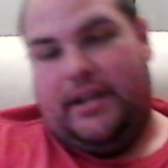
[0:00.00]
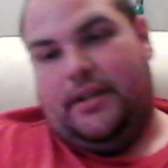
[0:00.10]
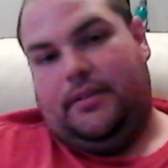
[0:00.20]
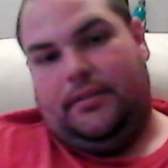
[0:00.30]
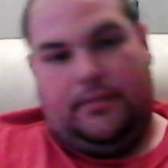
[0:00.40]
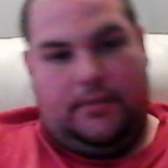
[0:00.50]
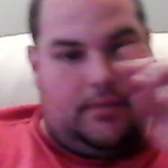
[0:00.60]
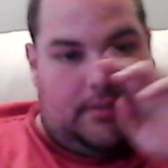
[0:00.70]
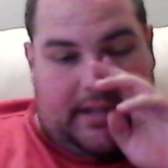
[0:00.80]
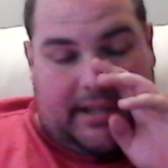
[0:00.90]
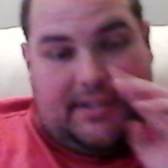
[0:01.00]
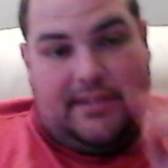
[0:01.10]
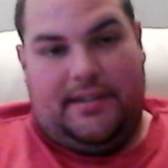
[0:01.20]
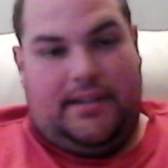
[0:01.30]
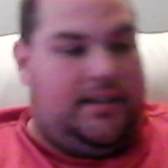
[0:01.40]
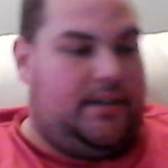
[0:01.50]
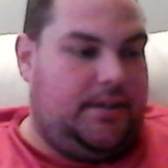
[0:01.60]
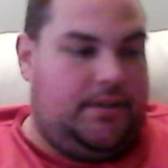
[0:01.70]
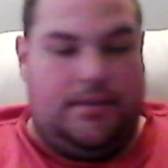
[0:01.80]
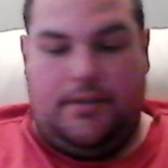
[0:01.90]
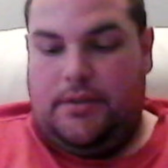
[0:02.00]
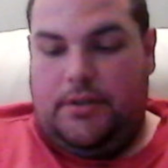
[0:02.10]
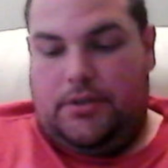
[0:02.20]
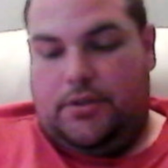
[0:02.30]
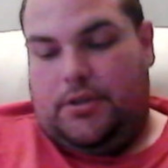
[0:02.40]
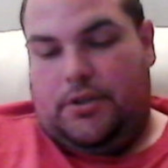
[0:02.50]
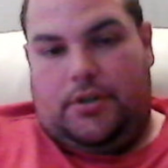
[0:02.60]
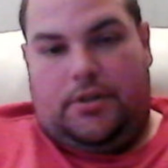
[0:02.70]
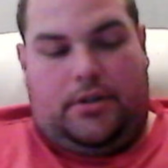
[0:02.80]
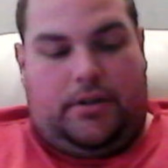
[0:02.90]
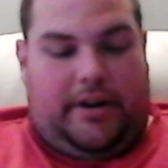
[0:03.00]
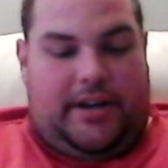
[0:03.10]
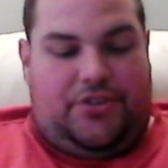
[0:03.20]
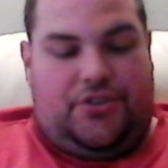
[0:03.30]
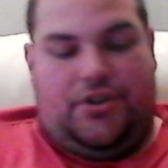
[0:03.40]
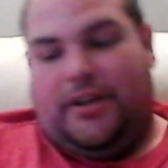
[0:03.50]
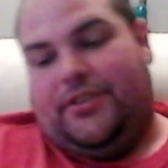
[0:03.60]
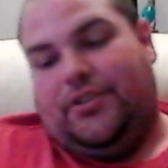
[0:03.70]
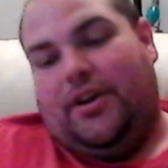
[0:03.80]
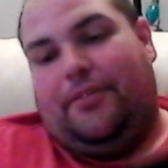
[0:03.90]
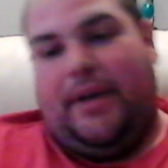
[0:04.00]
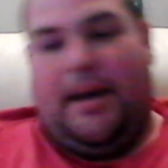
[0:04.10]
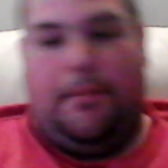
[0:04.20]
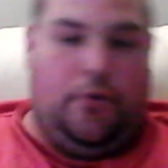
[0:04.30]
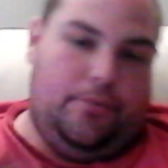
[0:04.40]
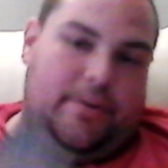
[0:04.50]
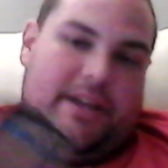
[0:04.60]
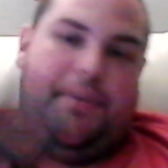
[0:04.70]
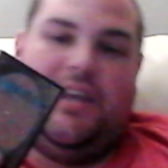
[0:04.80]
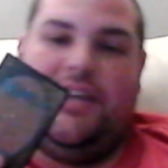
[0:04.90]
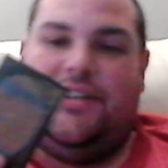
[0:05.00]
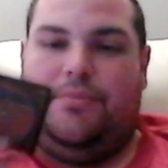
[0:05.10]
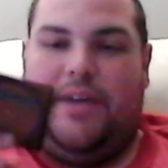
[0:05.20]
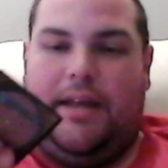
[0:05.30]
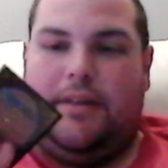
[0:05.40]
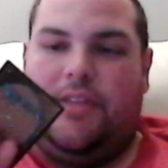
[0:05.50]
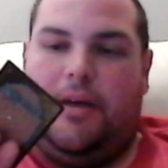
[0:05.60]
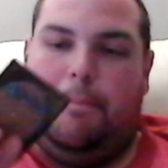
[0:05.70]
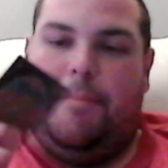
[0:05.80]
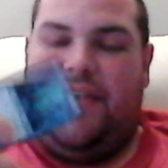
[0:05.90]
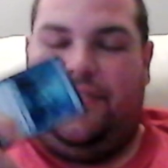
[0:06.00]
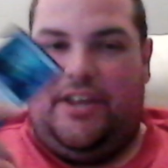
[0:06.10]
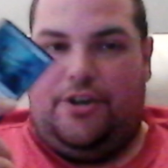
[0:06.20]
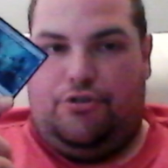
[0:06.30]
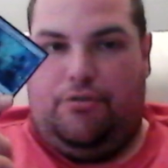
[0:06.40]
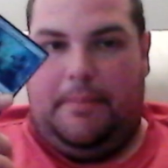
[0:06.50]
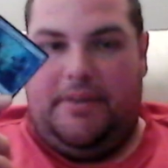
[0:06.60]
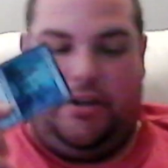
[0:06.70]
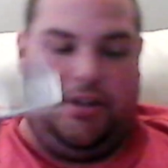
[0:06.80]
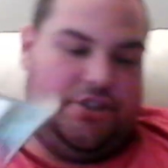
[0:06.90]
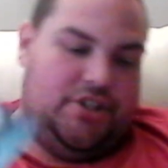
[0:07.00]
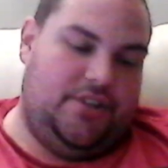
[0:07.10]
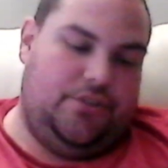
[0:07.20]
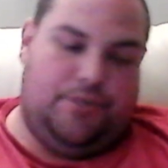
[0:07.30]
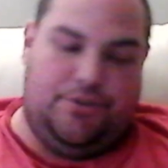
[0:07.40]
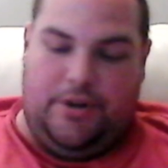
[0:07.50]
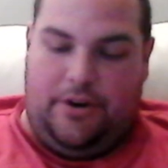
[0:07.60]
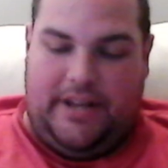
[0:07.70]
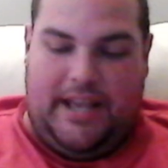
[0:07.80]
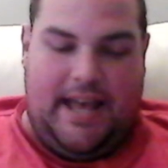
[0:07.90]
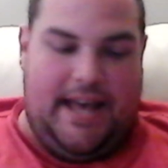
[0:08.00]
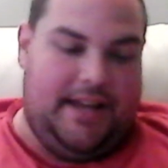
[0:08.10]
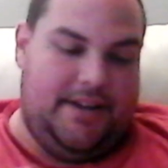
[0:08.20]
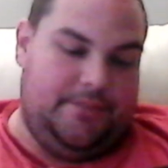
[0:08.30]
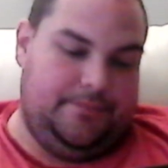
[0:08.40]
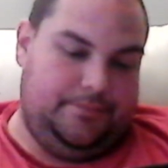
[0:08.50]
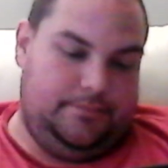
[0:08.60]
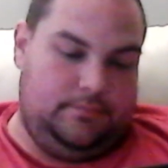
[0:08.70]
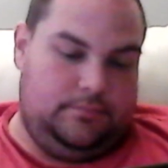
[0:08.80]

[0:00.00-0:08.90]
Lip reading: Alright, let's see. Alright, starting this off, we got more repeats. We got the Benthic Criminologist, which we already had.